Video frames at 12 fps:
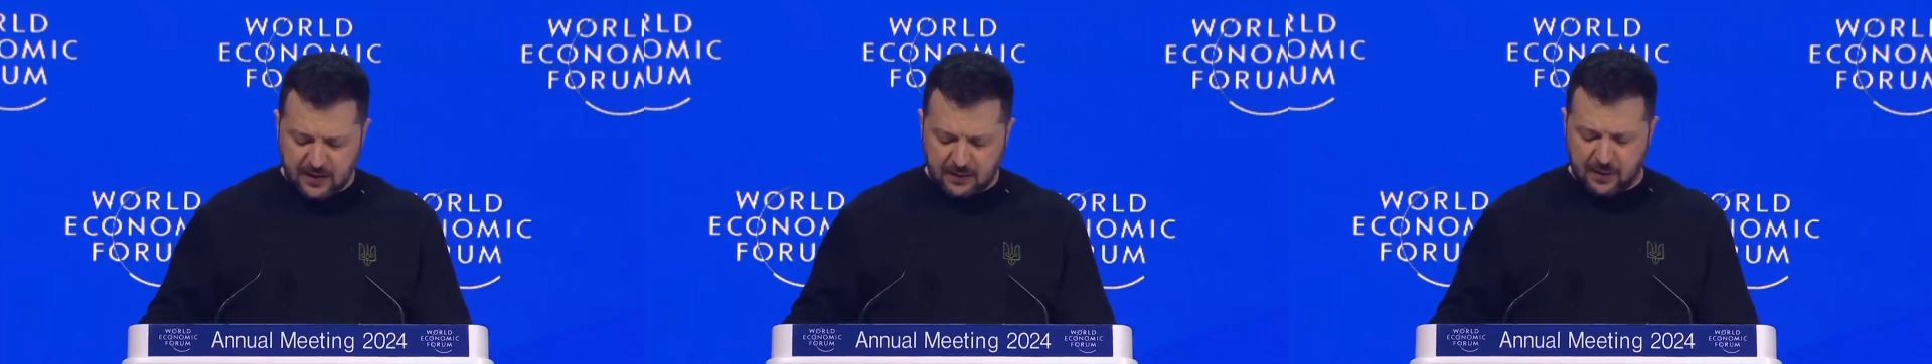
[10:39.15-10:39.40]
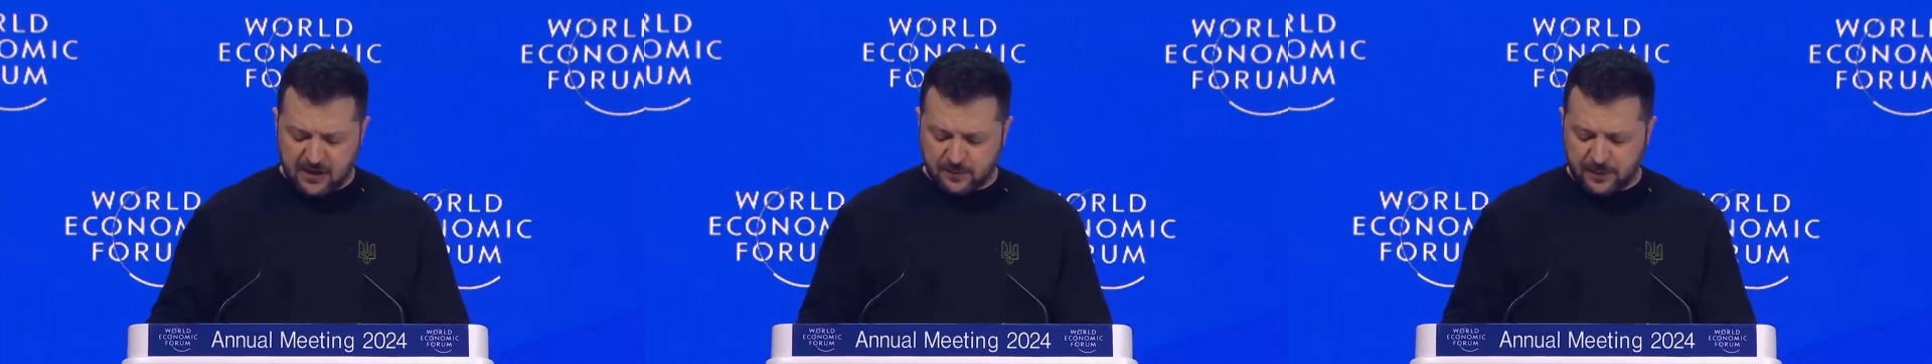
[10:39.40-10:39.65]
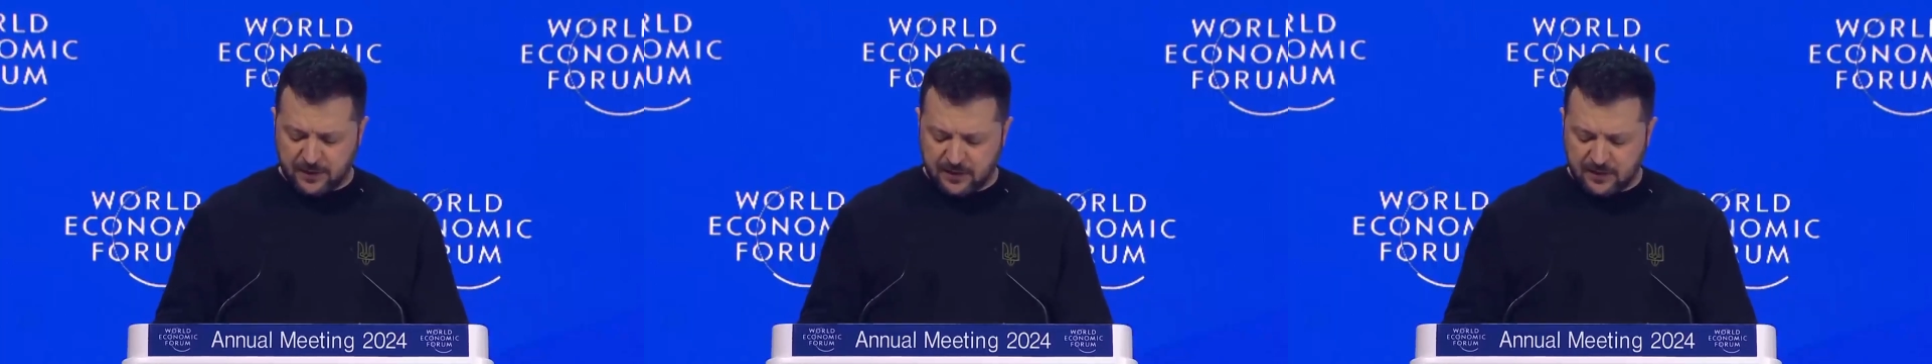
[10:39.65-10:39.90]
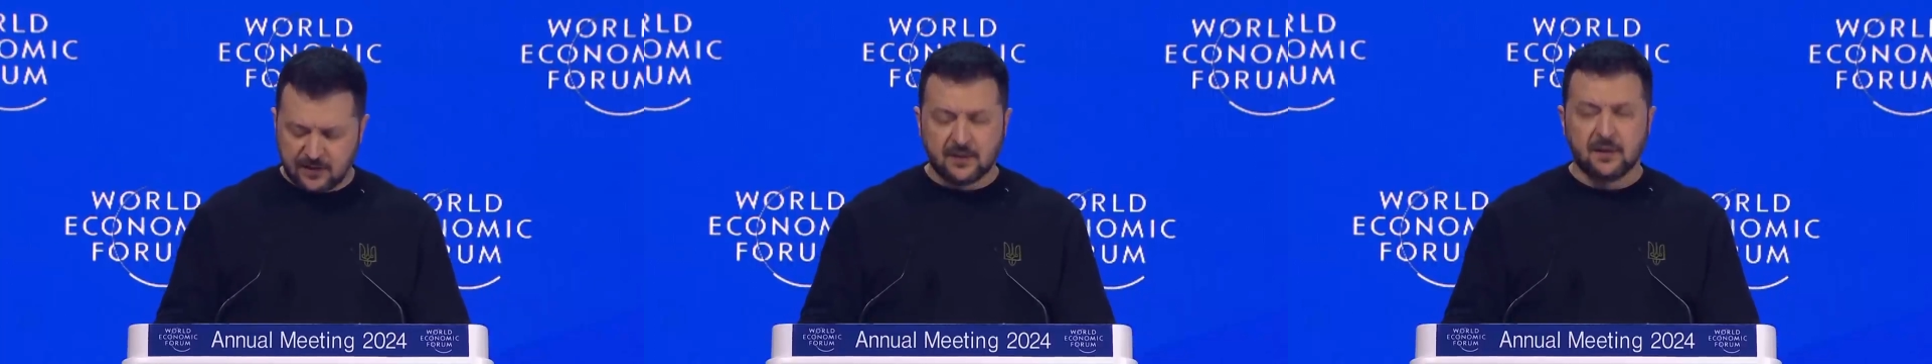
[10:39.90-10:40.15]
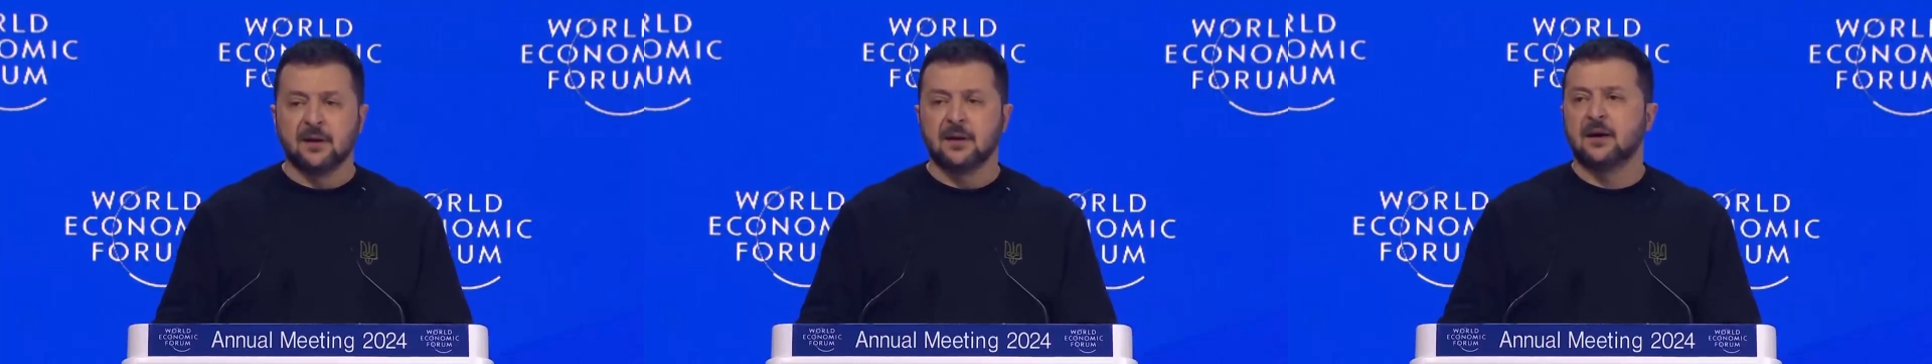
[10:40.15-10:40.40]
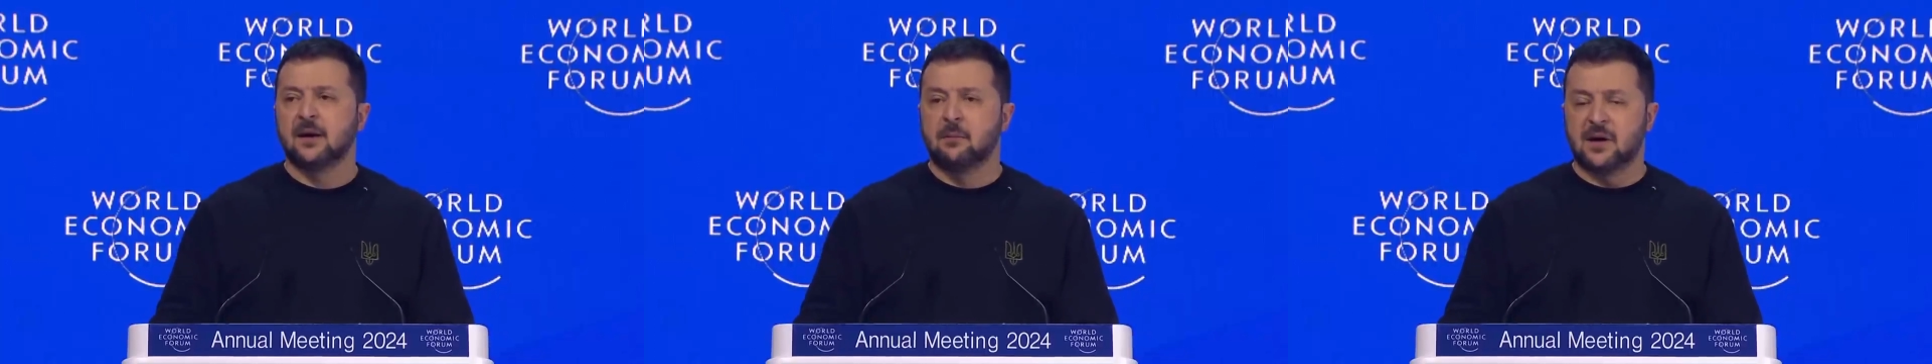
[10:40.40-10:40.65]
must be
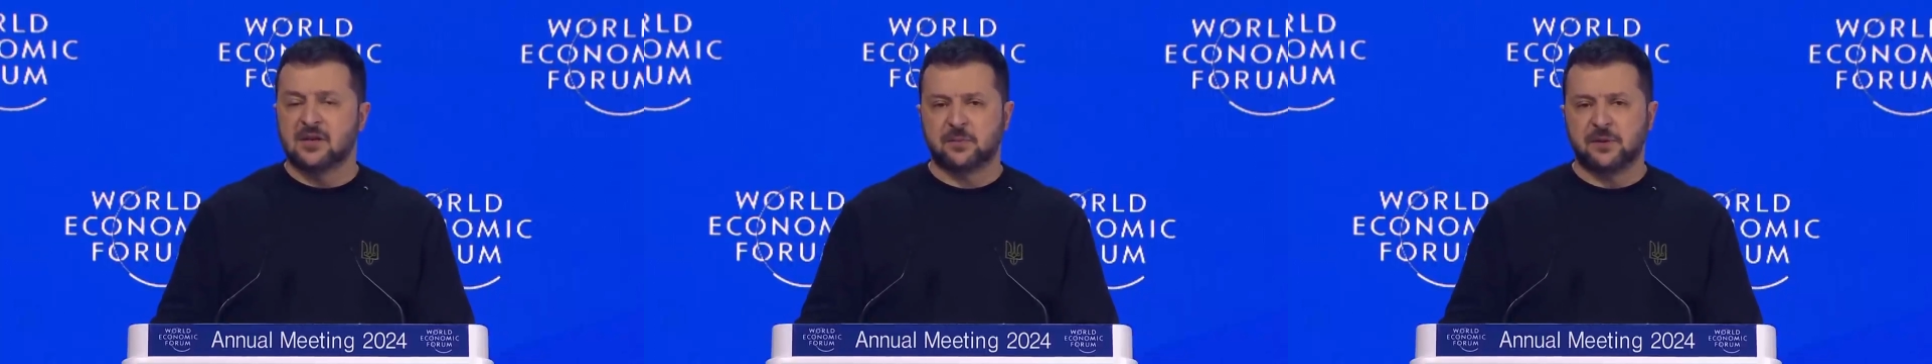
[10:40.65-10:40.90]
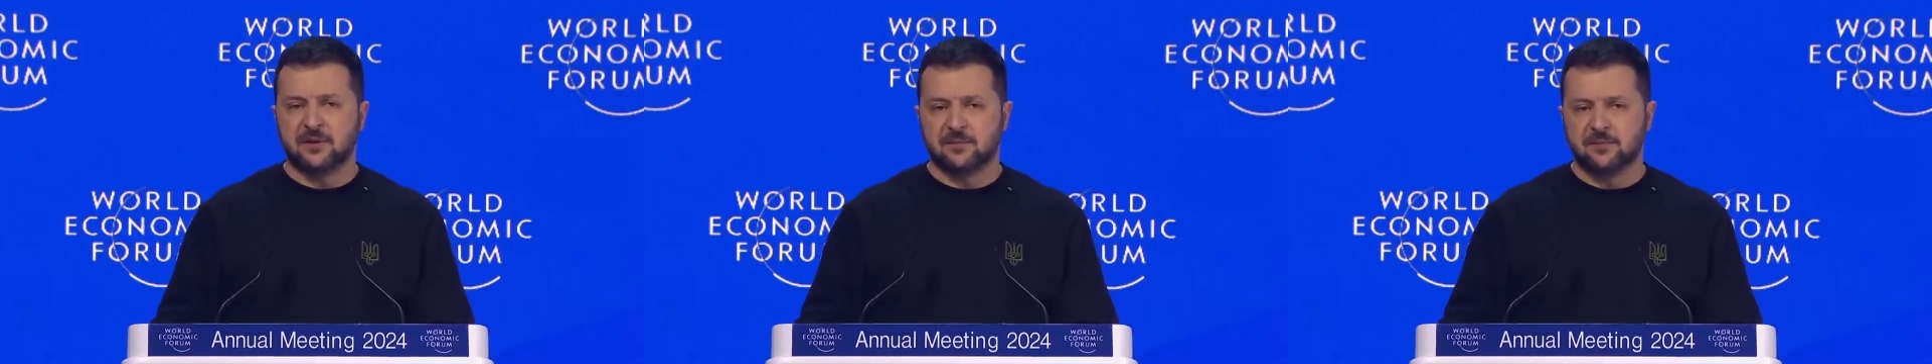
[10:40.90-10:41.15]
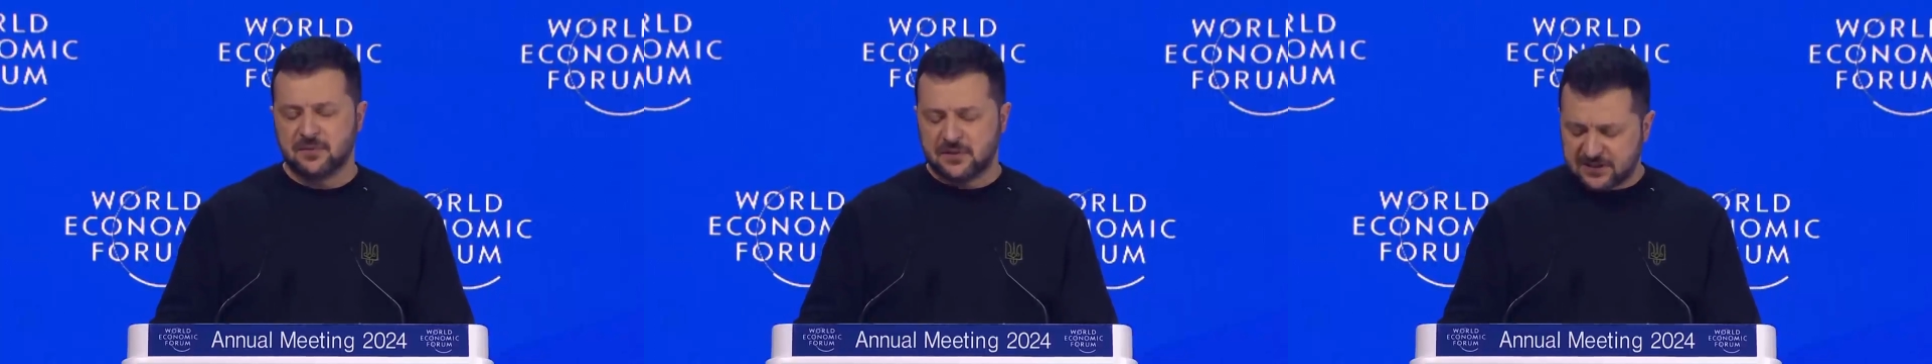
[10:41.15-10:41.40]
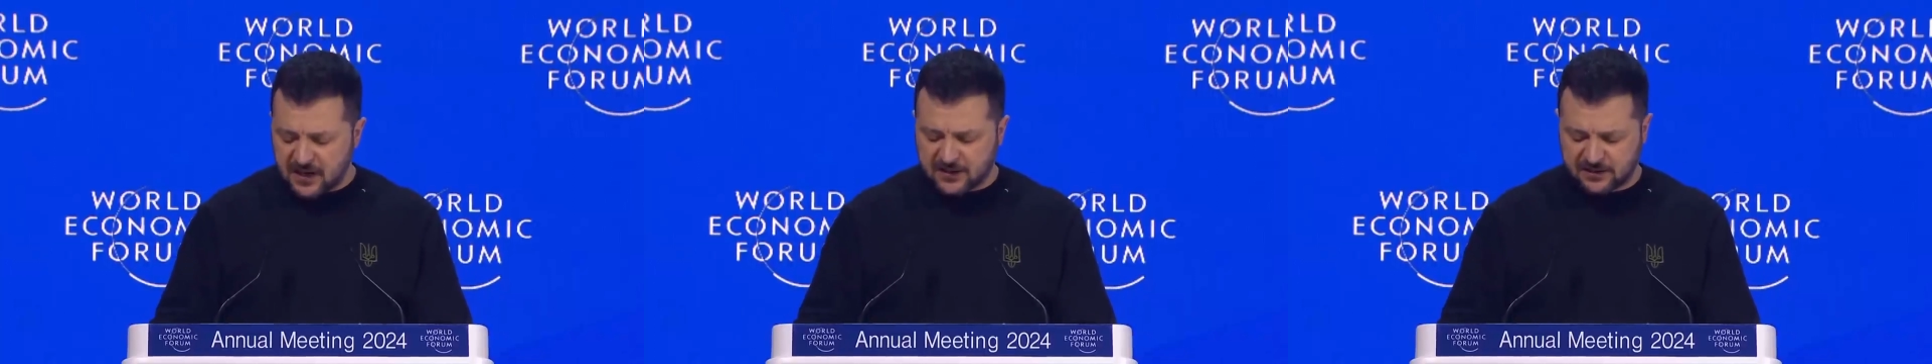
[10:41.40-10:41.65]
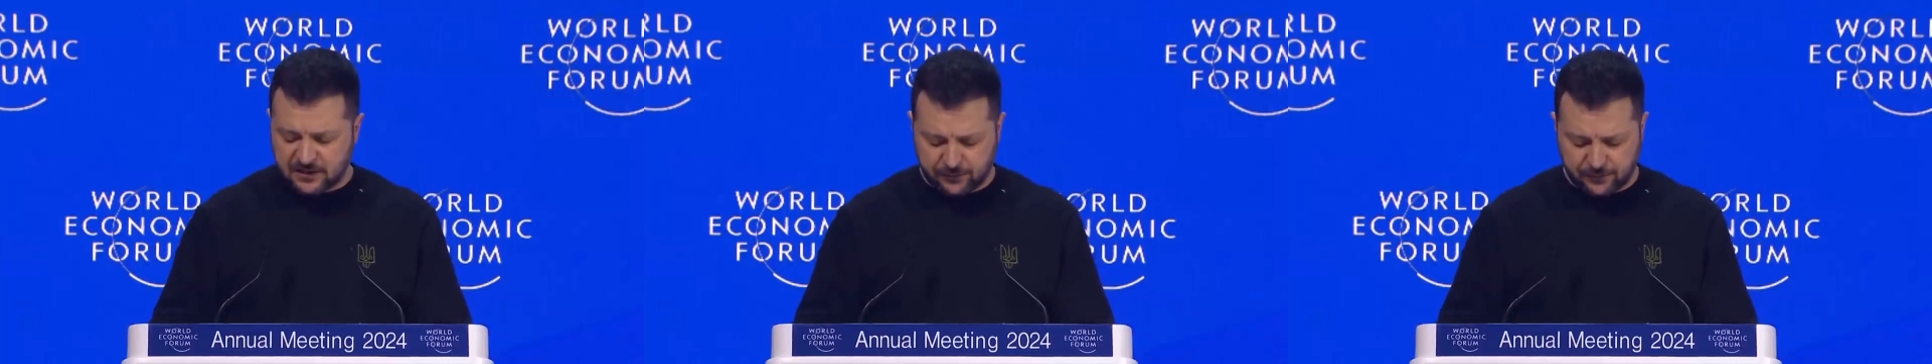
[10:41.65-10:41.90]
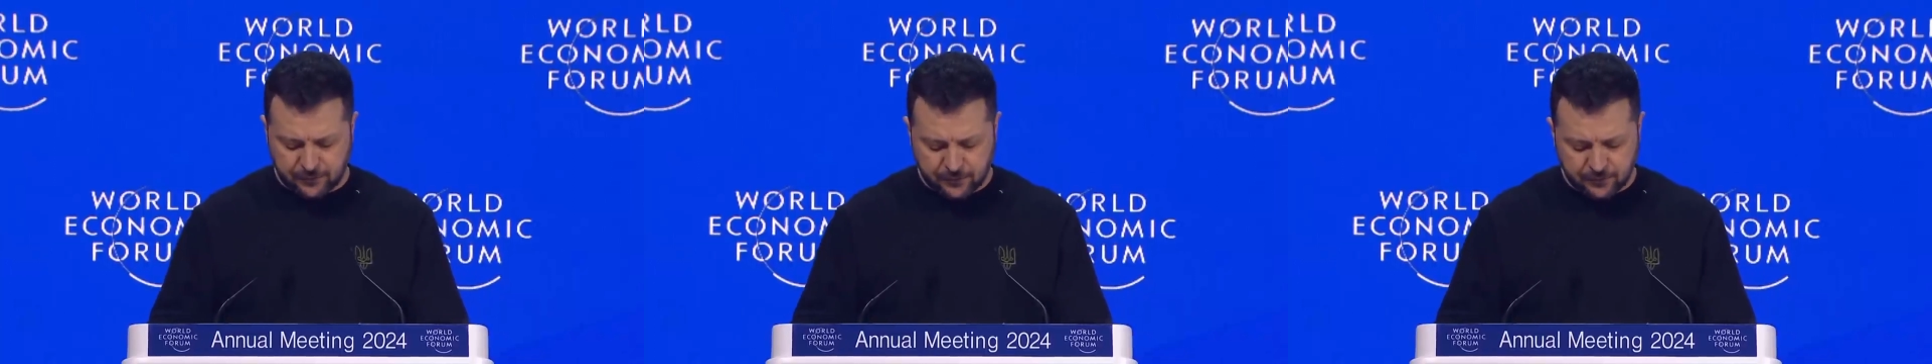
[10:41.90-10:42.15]
decisive.